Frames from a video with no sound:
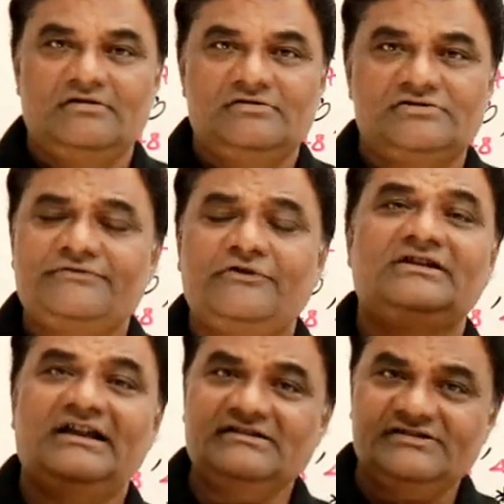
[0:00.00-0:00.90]
So for the
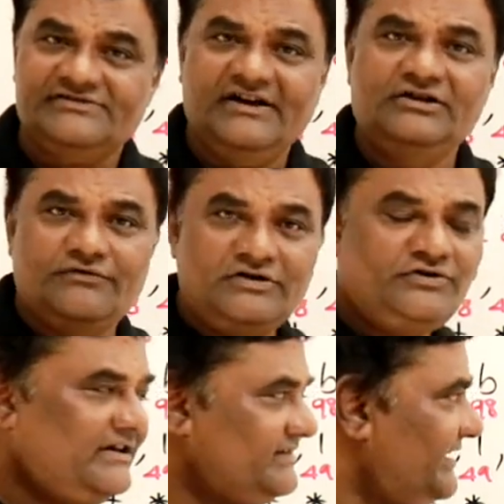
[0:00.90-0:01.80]
largest value
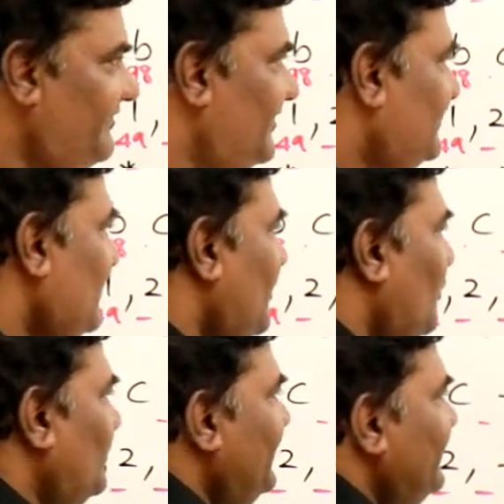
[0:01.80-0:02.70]
127,
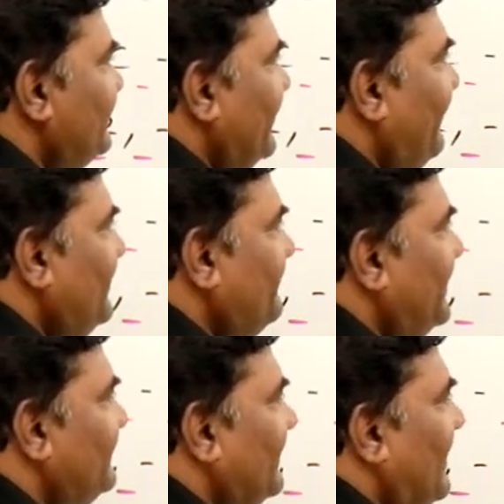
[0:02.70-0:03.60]
only 7
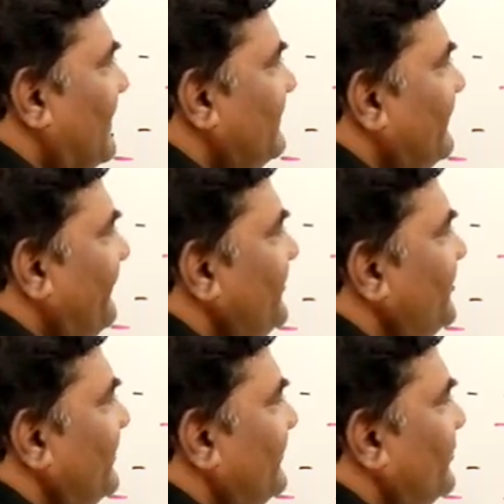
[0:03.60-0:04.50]
bits are
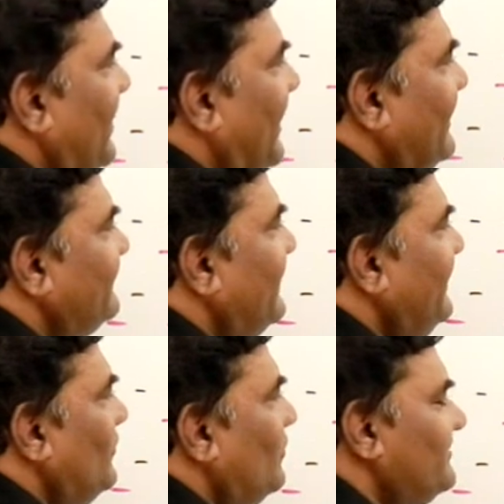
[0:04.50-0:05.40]
sufficient. So ASCII
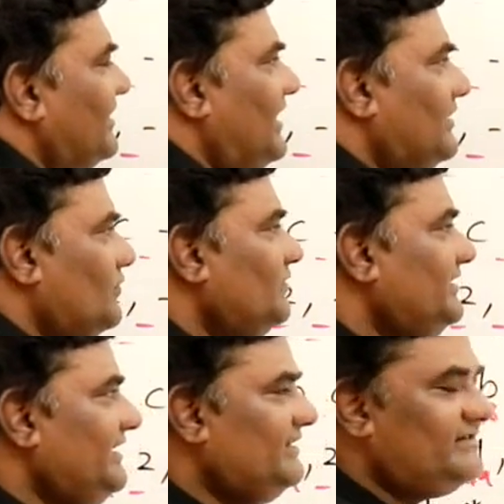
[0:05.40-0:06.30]
codes are
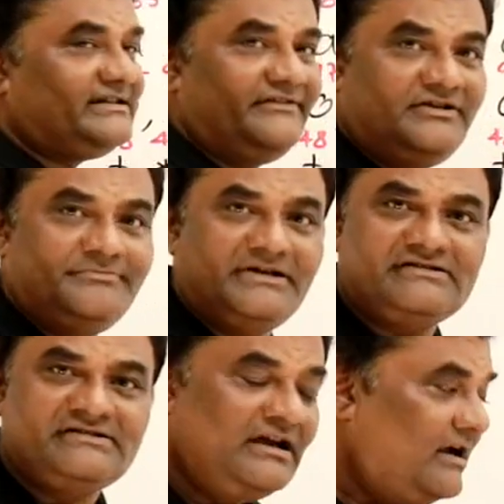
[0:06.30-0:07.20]
only in 7
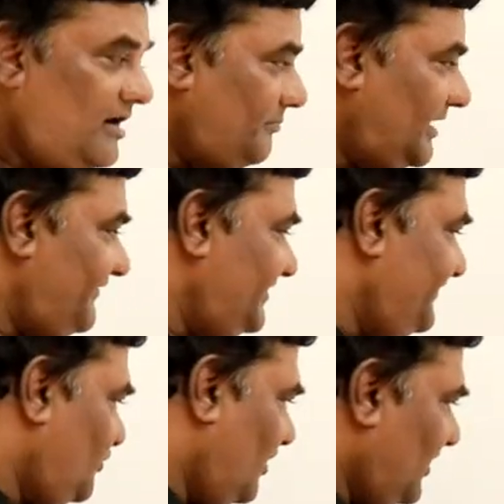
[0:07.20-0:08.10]
bits. But when
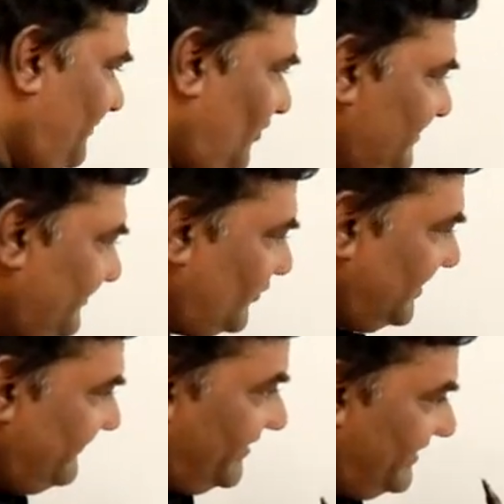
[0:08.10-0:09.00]
we talk about
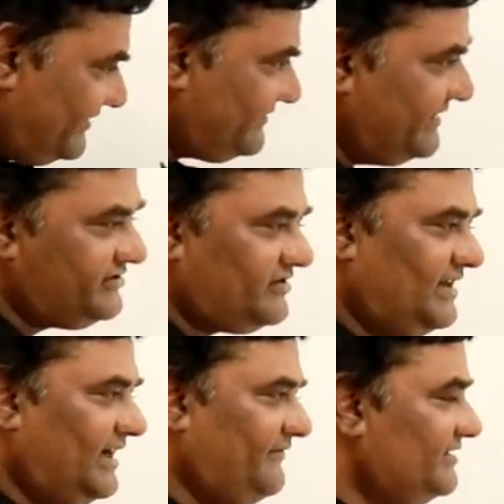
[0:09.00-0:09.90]
supporting various natural
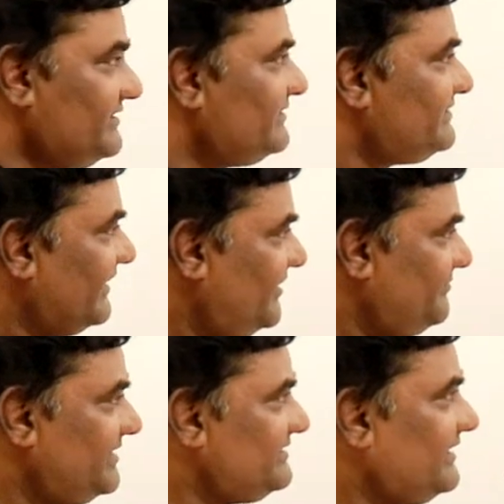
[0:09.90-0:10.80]
languages,
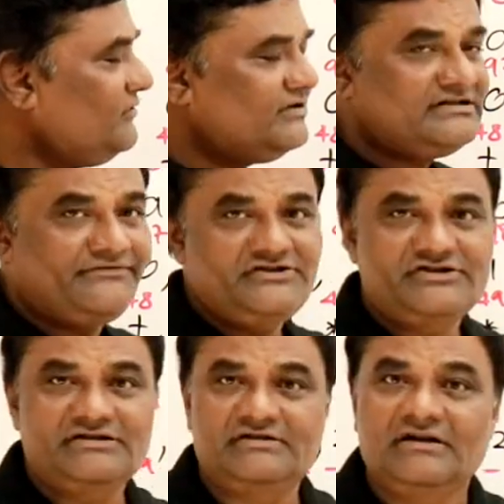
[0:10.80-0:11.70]
7 bits are not
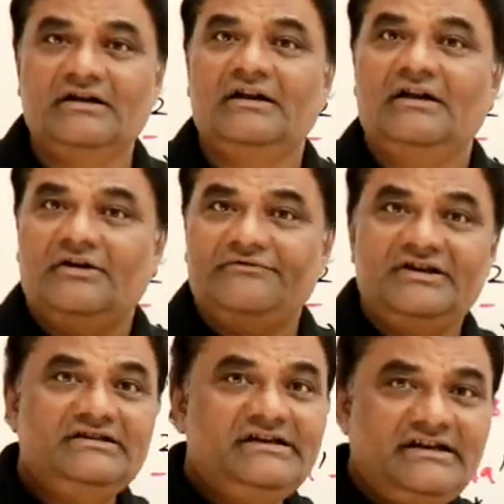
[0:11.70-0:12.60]
sufficient.
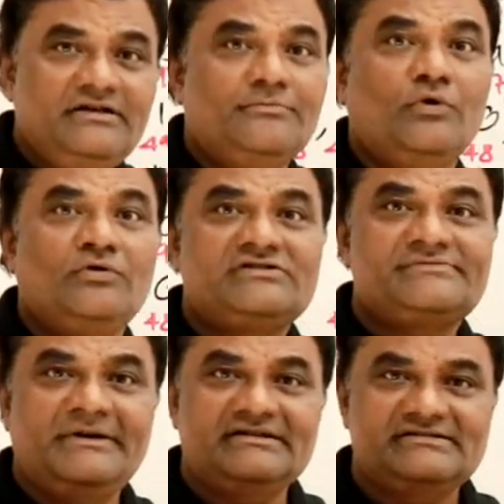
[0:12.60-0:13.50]
We need more
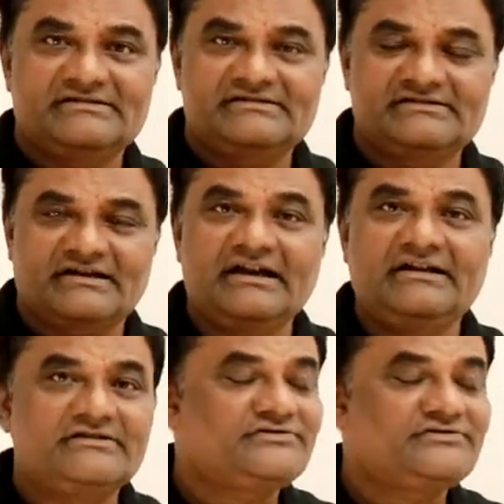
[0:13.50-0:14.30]
spaces, right?